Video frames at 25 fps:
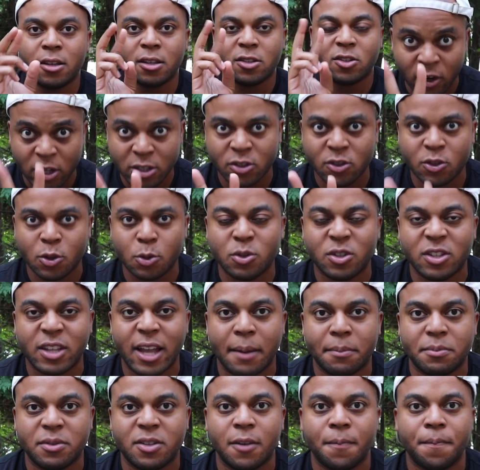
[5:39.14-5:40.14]
the first two
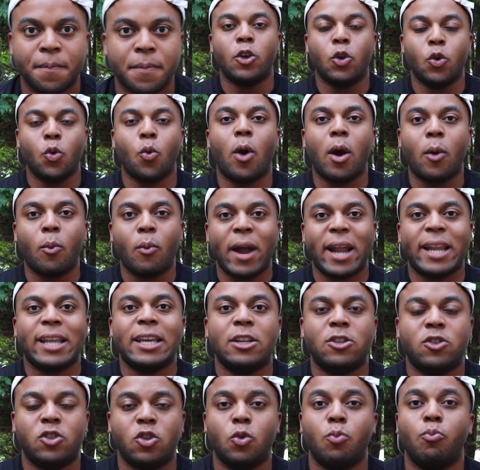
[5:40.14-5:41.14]
steps. You are
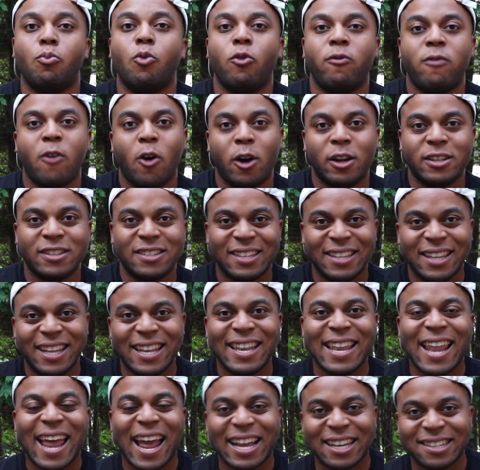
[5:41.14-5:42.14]
ready to move on to the
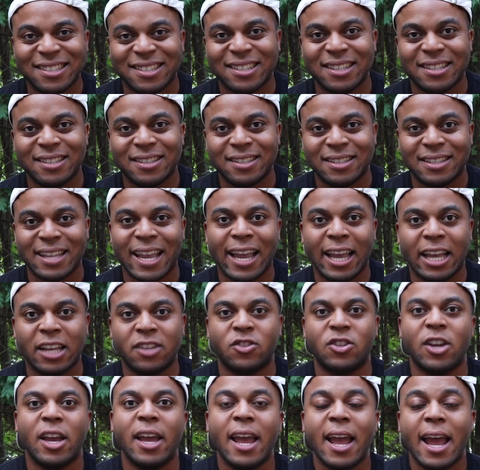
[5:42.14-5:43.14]
next
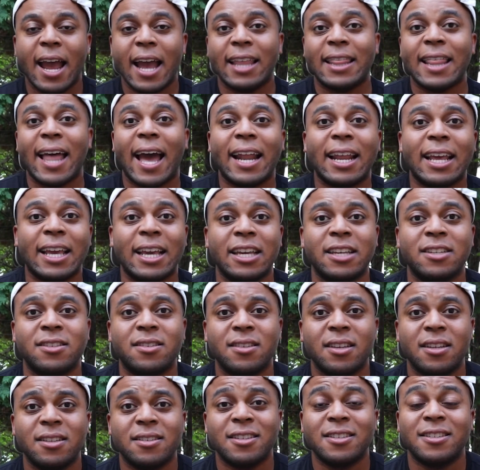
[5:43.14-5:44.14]
stage. And that
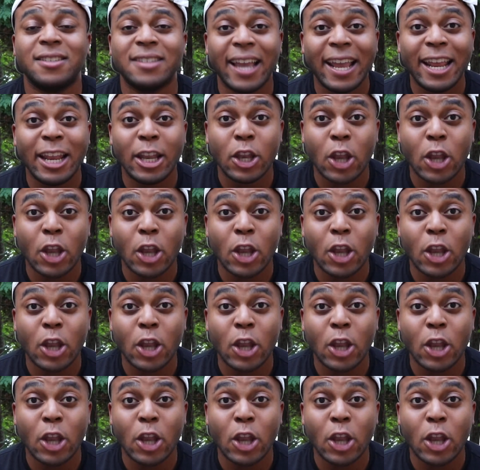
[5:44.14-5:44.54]
is to say